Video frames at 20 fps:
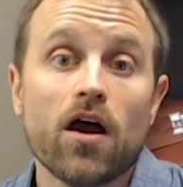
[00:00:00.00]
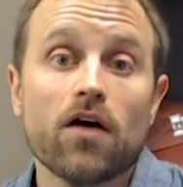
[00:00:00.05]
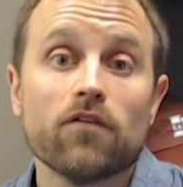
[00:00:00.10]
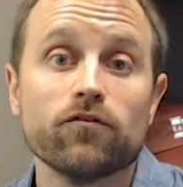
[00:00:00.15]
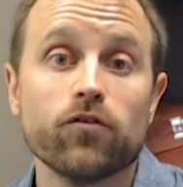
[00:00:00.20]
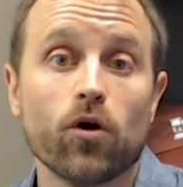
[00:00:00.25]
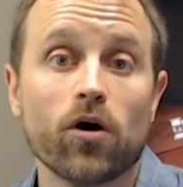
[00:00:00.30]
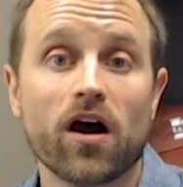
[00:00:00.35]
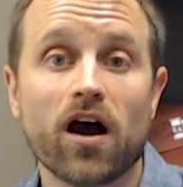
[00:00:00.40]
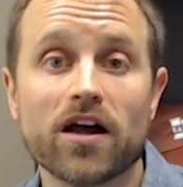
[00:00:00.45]

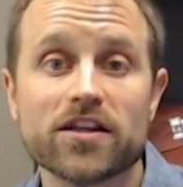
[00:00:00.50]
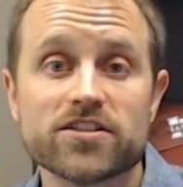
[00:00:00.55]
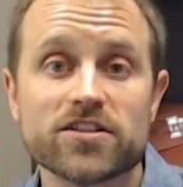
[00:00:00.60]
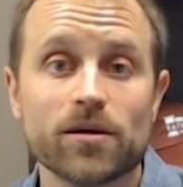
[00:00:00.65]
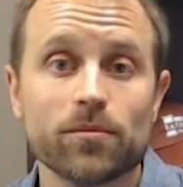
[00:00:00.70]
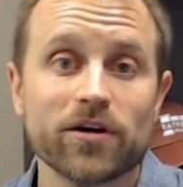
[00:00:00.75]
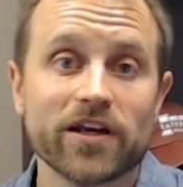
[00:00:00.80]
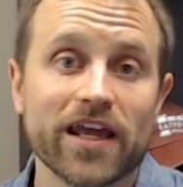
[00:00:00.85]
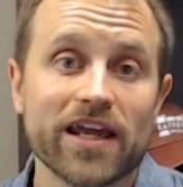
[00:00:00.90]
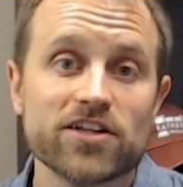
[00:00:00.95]
For On
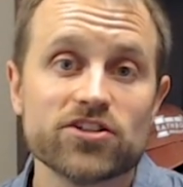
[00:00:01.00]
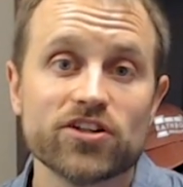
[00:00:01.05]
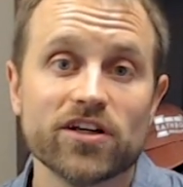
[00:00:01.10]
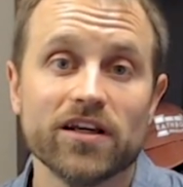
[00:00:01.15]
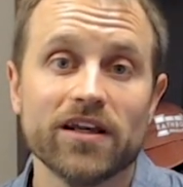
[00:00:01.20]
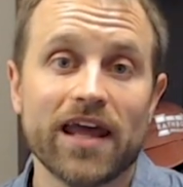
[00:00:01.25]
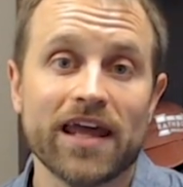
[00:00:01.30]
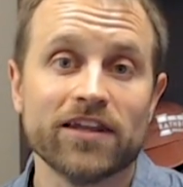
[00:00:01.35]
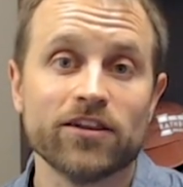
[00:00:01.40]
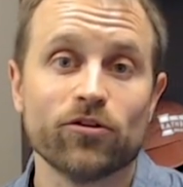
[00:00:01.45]

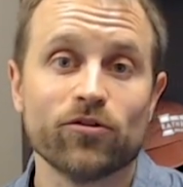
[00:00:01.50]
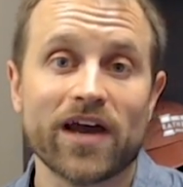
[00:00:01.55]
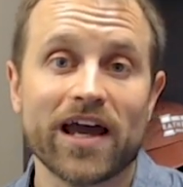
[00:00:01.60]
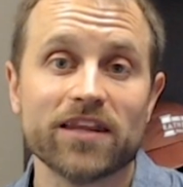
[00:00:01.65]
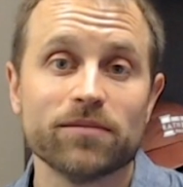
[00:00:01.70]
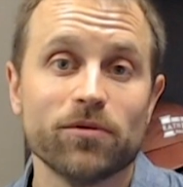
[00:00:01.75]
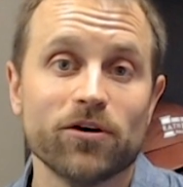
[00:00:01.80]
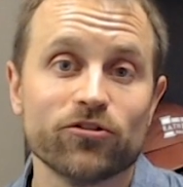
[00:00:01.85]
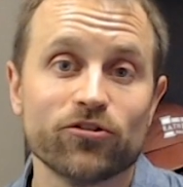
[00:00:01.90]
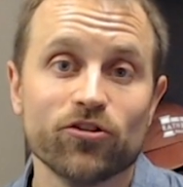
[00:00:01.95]
Subrogation and the
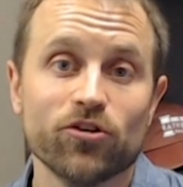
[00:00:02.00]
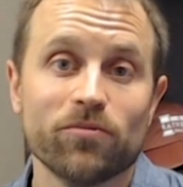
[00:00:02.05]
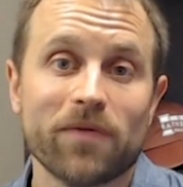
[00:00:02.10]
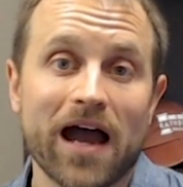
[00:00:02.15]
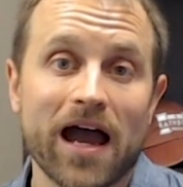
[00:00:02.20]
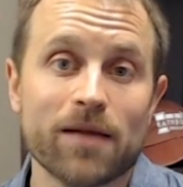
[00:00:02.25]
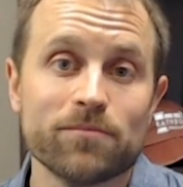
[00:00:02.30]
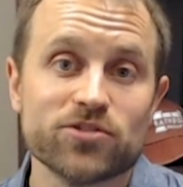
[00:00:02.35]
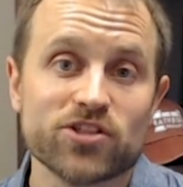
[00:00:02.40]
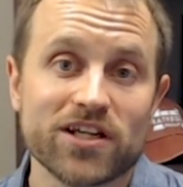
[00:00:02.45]
Rathbone Group,
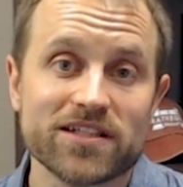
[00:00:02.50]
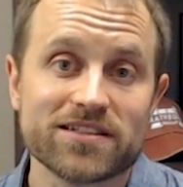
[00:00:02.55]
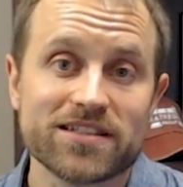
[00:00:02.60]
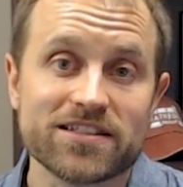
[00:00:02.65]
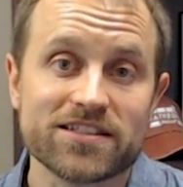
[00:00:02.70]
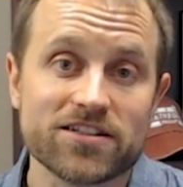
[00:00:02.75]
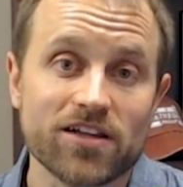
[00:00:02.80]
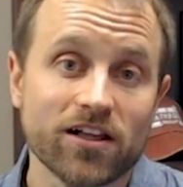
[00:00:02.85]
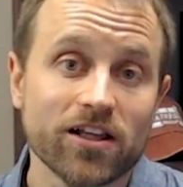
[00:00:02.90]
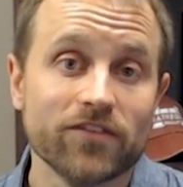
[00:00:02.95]
I'm Jason
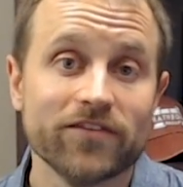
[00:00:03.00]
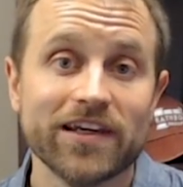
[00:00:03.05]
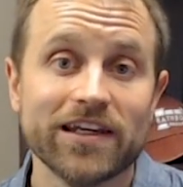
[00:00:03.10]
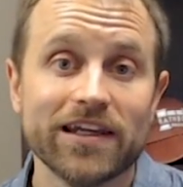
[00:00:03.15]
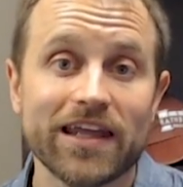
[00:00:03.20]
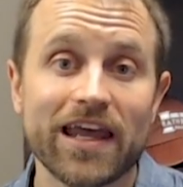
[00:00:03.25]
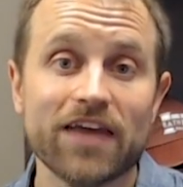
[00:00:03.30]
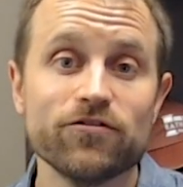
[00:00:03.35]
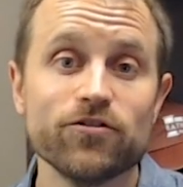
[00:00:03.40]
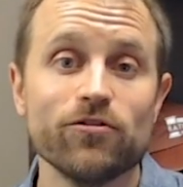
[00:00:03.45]

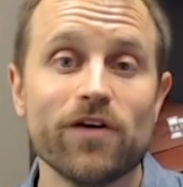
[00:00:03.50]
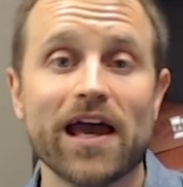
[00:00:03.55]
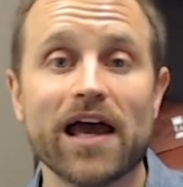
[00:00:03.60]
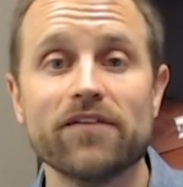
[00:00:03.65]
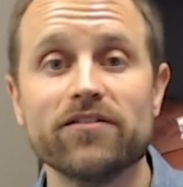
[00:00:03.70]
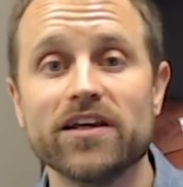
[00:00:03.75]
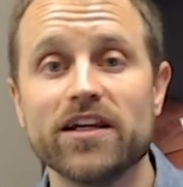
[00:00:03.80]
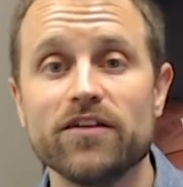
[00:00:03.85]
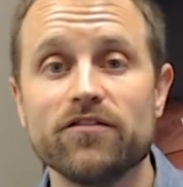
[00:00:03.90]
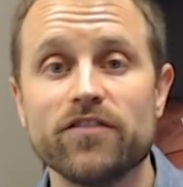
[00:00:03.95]
Sullivan. If you
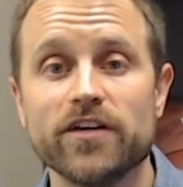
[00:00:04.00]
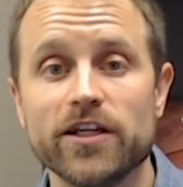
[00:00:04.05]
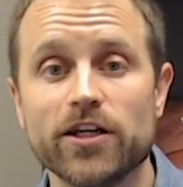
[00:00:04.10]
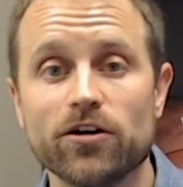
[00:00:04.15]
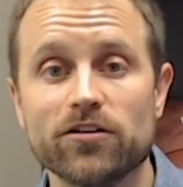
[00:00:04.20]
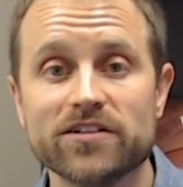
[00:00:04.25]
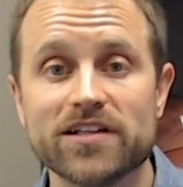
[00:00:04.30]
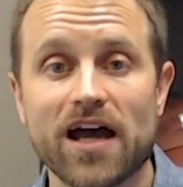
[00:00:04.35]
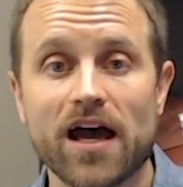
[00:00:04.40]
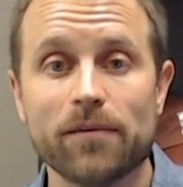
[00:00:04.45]
have any
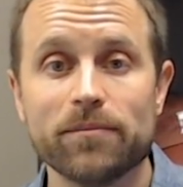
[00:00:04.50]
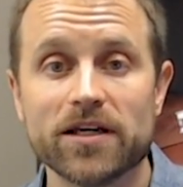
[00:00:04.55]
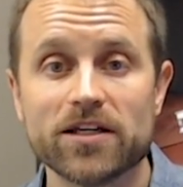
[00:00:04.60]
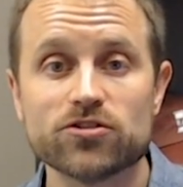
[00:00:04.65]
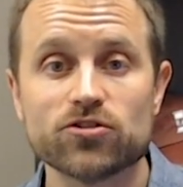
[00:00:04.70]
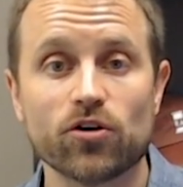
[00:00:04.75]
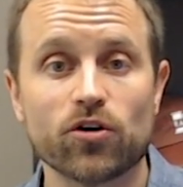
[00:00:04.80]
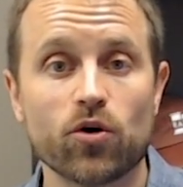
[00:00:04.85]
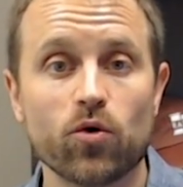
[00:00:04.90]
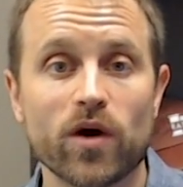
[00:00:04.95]
video
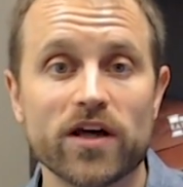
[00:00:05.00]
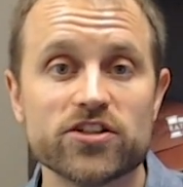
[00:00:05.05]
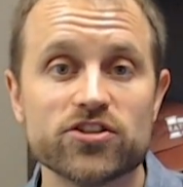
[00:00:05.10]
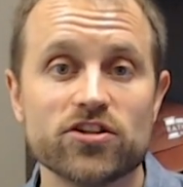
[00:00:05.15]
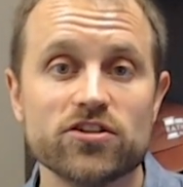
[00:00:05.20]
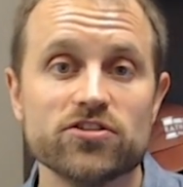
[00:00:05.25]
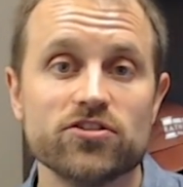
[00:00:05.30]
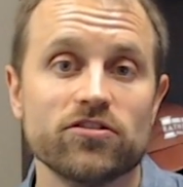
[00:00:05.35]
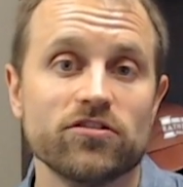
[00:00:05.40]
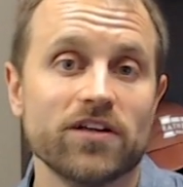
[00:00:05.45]
topics or
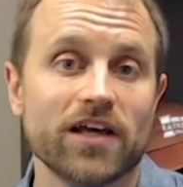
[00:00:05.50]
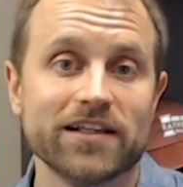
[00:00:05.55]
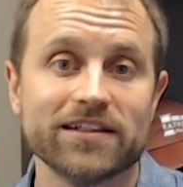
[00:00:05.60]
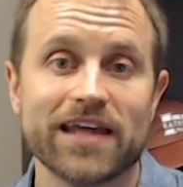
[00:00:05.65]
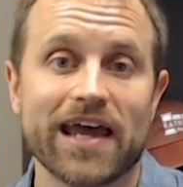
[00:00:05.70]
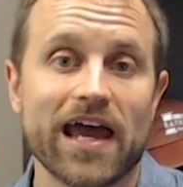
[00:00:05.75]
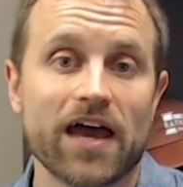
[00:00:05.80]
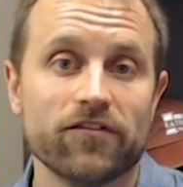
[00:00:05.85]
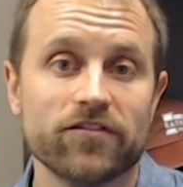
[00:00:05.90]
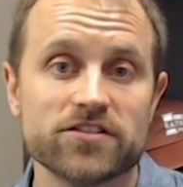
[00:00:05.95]
questions you'd like to
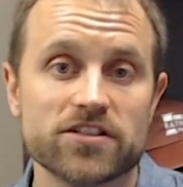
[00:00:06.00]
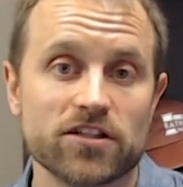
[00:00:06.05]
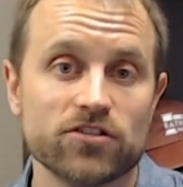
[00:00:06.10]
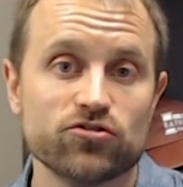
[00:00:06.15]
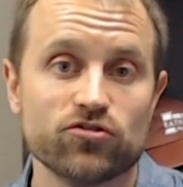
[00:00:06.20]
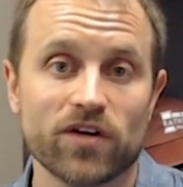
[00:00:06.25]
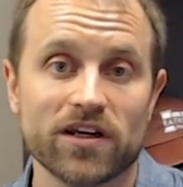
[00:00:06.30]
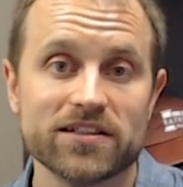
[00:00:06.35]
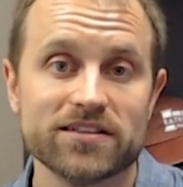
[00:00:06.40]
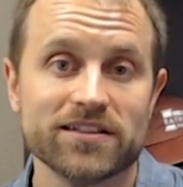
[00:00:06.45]
have us
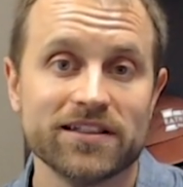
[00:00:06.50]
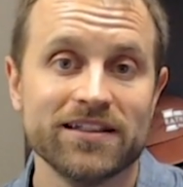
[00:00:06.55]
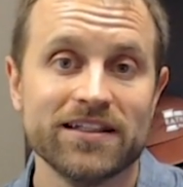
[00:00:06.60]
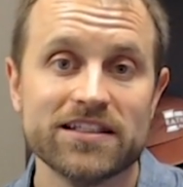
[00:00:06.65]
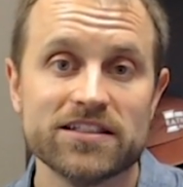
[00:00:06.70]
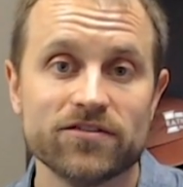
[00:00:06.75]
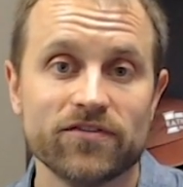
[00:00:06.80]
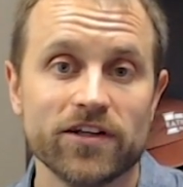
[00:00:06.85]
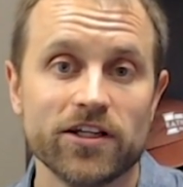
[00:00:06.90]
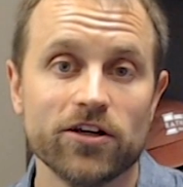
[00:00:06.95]
address in
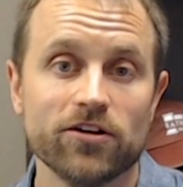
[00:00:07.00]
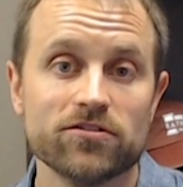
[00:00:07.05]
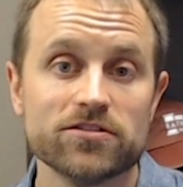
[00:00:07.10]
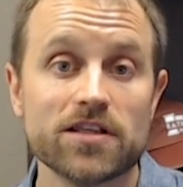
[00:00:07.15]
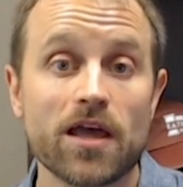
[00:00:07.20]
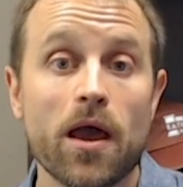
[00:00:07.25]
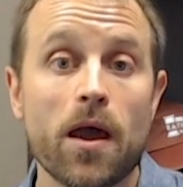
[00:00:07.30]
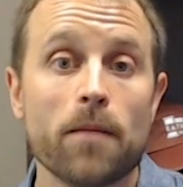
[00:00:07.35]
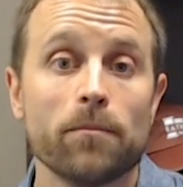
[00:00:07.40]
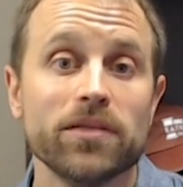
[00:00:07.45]
these videos,
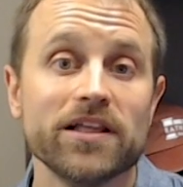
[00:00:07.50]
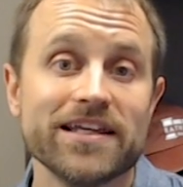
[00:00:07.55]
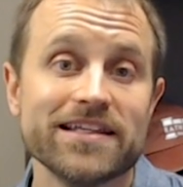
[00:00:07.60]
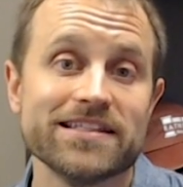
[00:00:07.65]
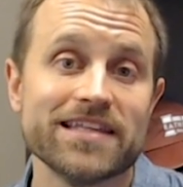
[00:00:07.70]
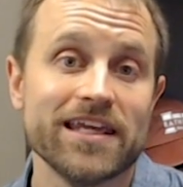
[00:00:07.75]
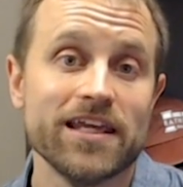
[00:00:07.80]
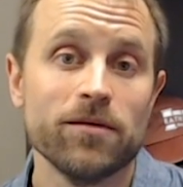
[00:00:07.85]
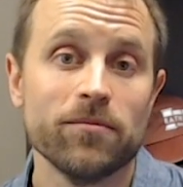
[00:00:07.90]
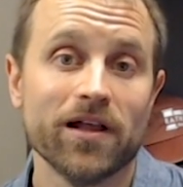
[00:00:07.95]
please
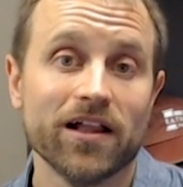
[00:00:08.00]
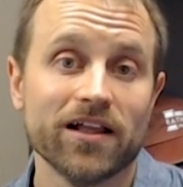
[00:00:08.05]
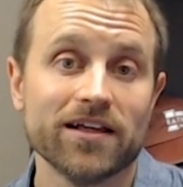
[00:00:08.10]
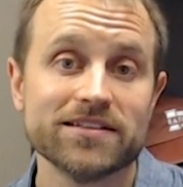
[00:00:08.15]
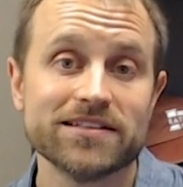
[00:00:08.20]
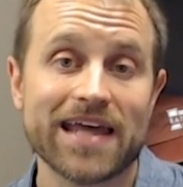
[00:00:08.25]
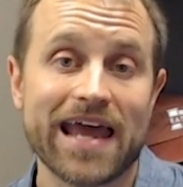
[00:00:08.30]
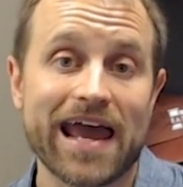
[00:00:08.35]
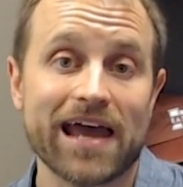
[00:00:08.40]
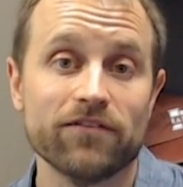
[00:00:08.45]
email
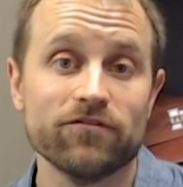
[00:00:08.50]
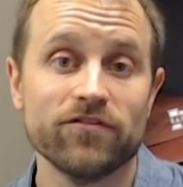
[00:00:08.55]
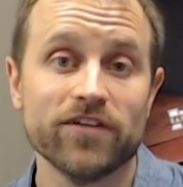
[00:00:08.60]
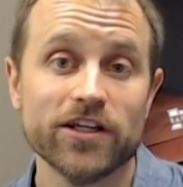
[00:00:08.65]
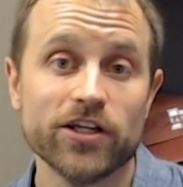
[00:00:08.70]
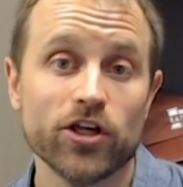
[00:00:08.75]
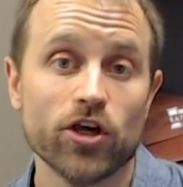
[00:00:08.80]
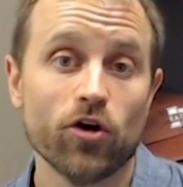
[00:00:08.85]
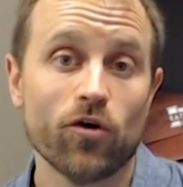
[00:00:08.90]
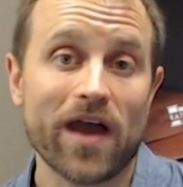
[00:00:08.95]
us at
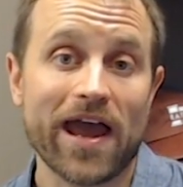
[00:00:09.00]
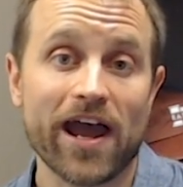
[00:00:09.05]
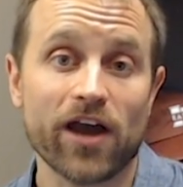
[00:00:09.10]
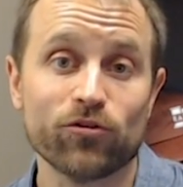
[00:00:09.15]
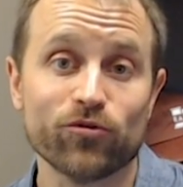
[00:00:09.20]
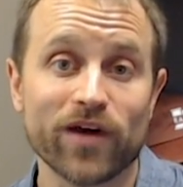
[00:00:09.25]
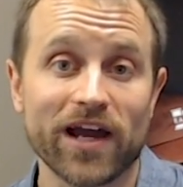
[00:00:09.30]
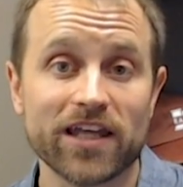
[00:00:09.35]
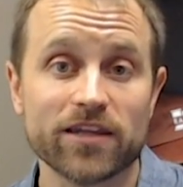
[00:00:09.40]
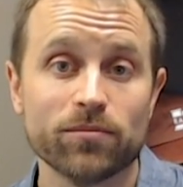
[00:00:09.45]

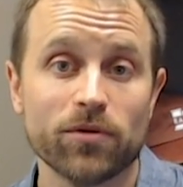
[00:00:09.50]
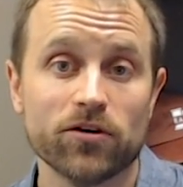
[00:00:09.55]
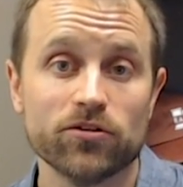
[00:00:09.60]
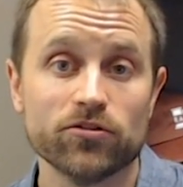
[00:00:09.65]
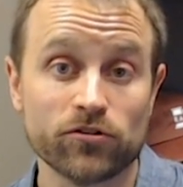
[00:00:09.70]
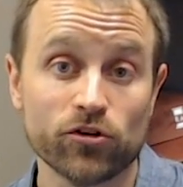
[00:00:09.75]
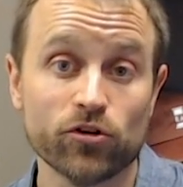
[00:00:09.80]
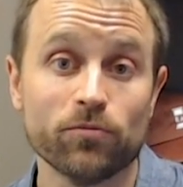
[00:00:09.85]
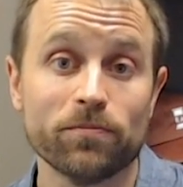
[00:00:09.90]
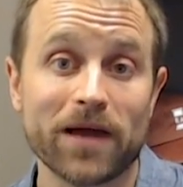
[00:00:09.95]

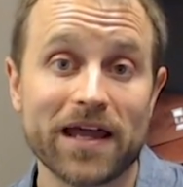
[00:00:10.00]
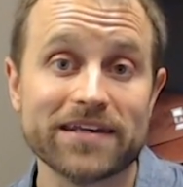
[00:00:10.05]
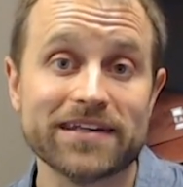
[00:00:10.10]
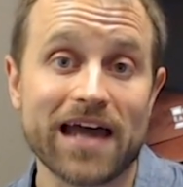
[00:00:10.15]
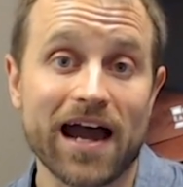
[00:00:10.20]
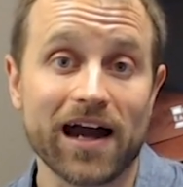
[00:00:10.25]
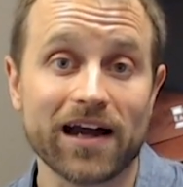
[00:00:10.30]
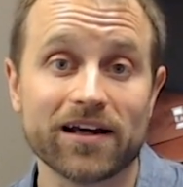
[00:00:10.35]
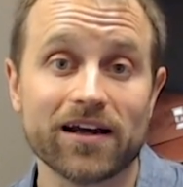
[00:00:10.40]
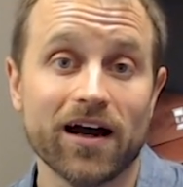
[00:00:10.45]

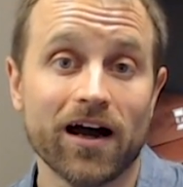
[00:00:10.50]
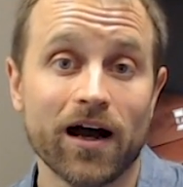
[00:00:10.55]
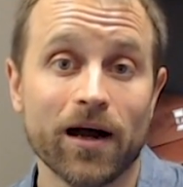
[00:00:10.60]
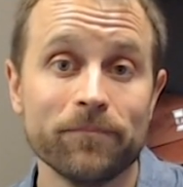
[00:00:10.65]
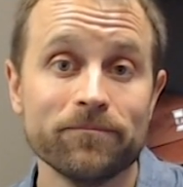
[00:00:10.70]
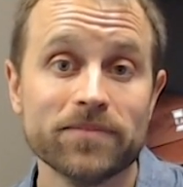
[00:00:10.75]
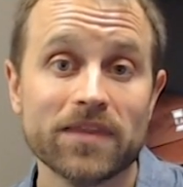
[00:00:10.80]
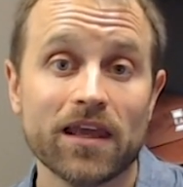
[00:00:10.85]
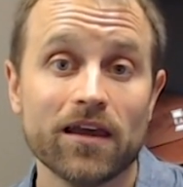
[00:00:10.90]
video@rathbonegroup.com.